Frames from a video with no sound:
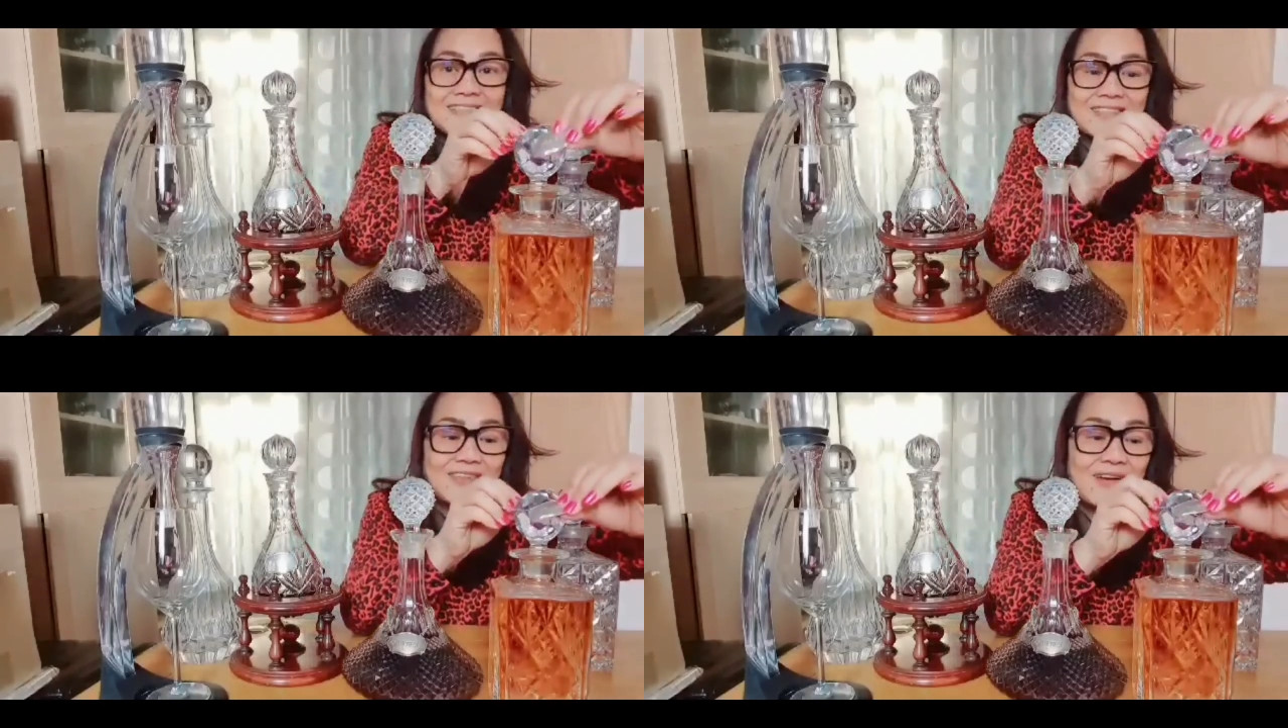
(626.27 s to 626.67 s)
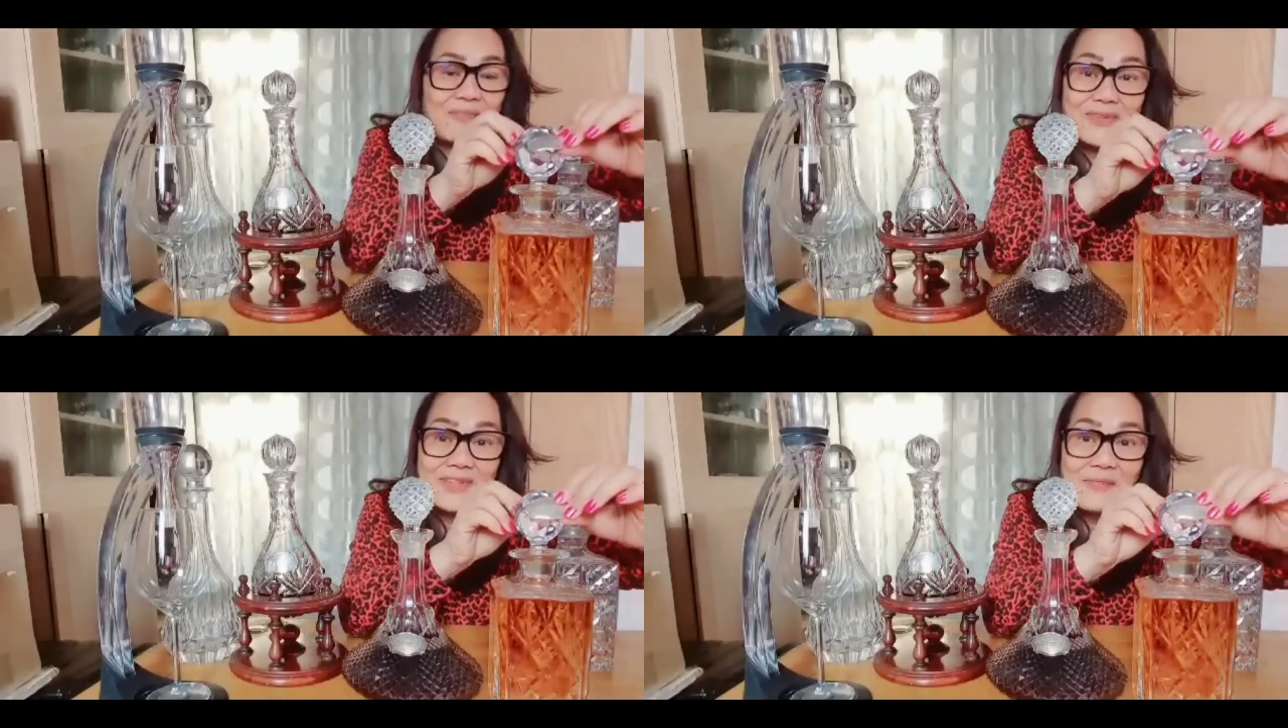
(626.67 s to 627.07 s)
so I
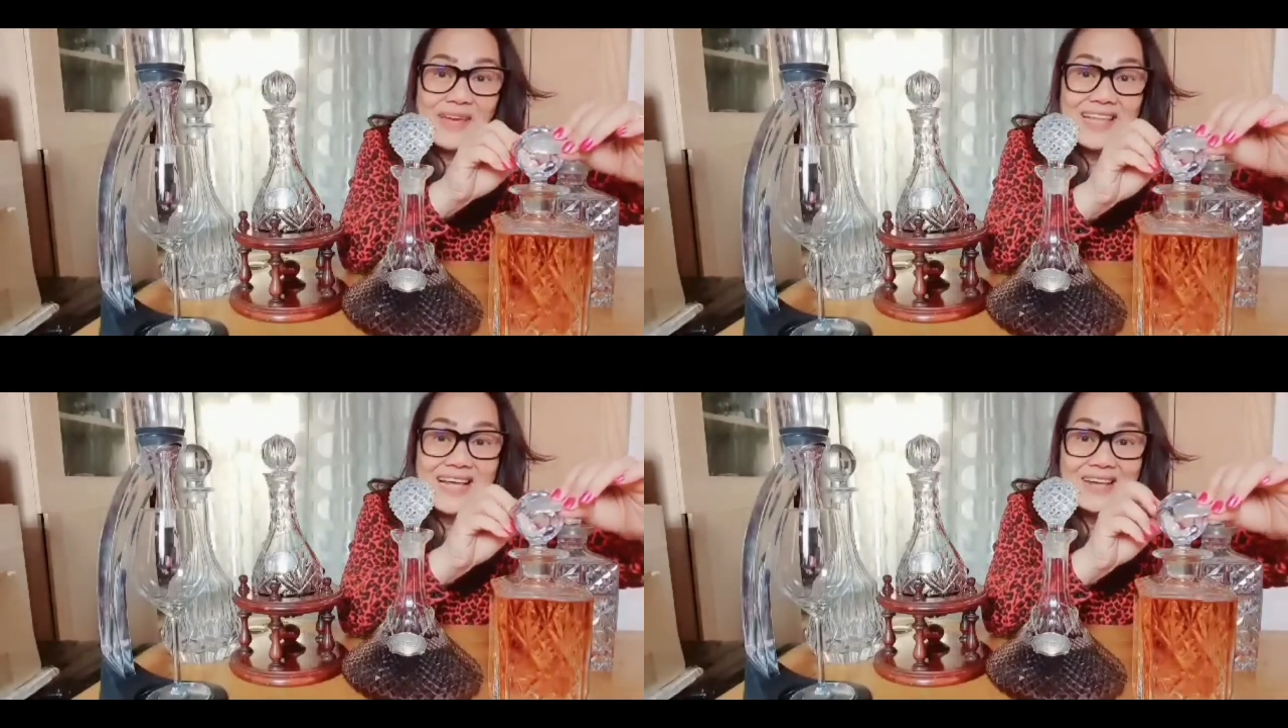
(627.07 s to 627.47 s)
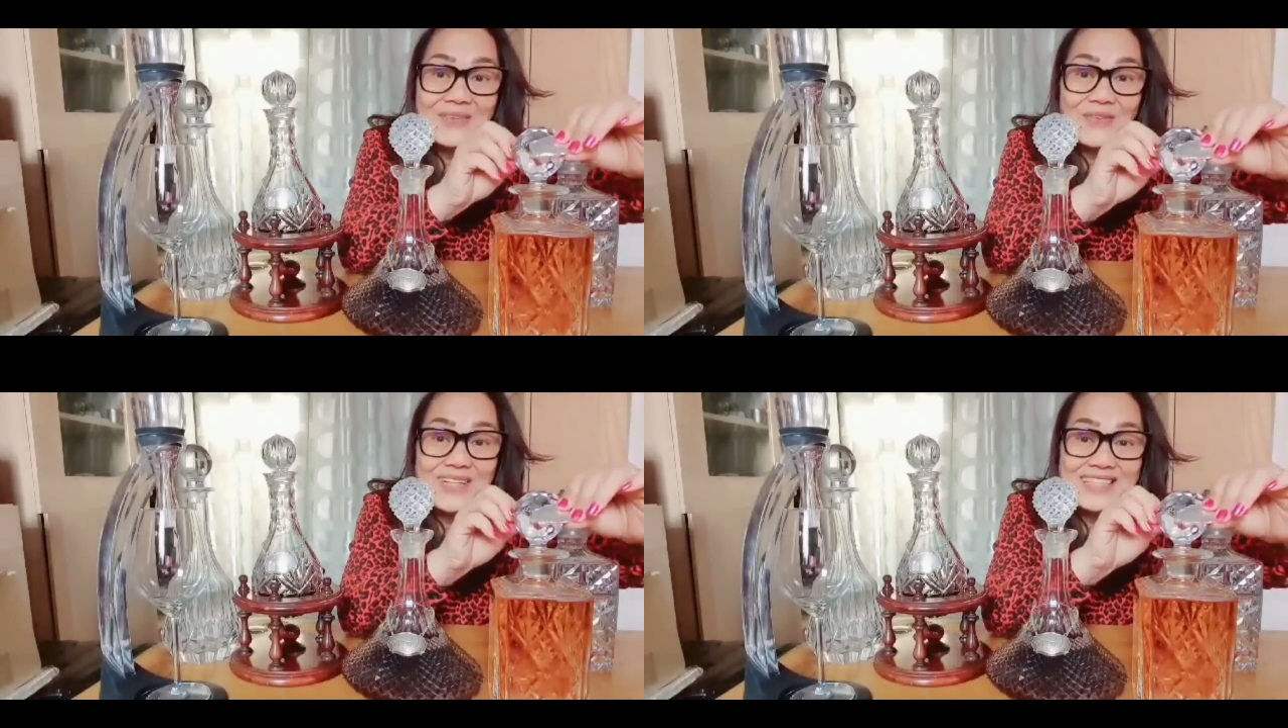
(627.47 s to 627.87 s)
put the medal
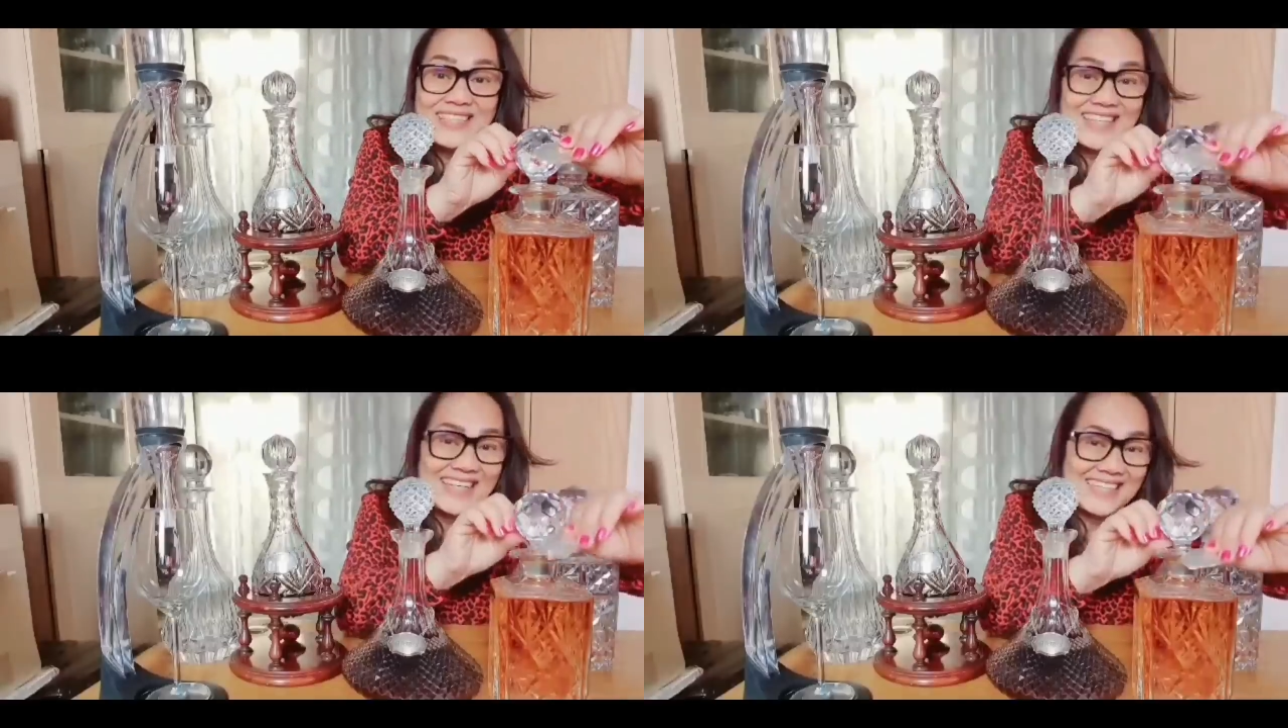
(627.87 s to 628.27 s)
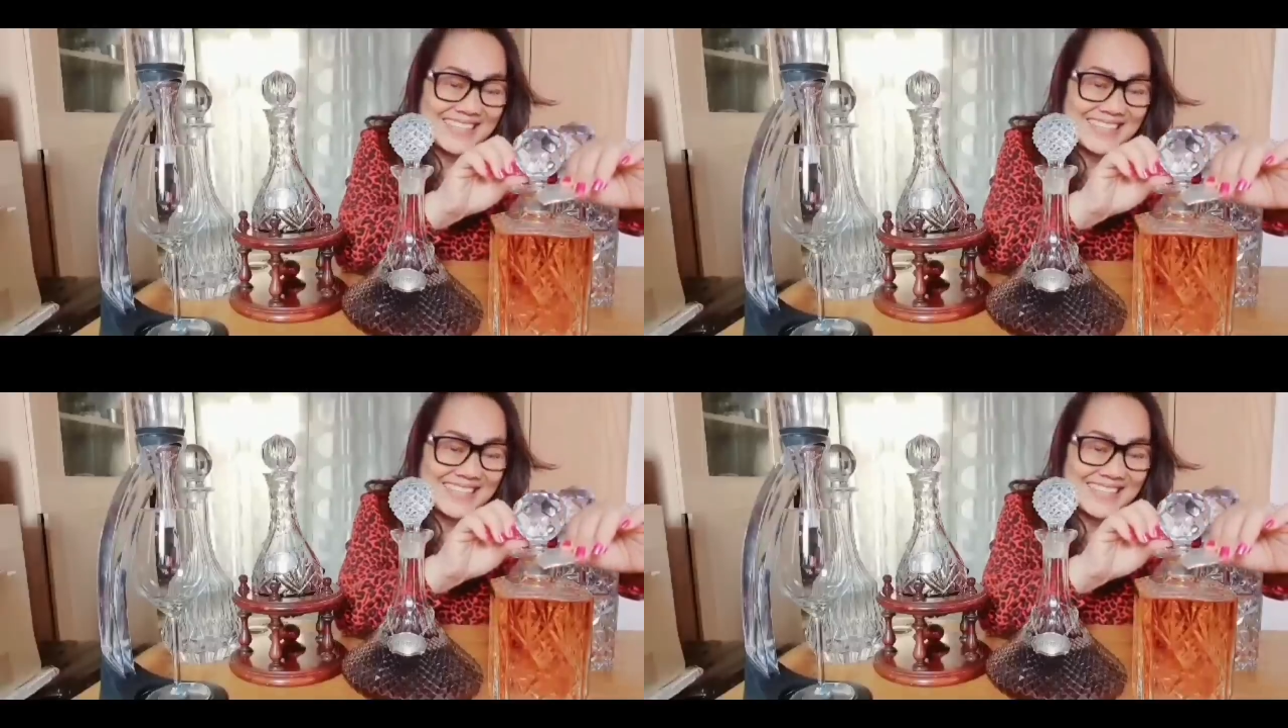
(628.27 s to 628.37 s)
whiskey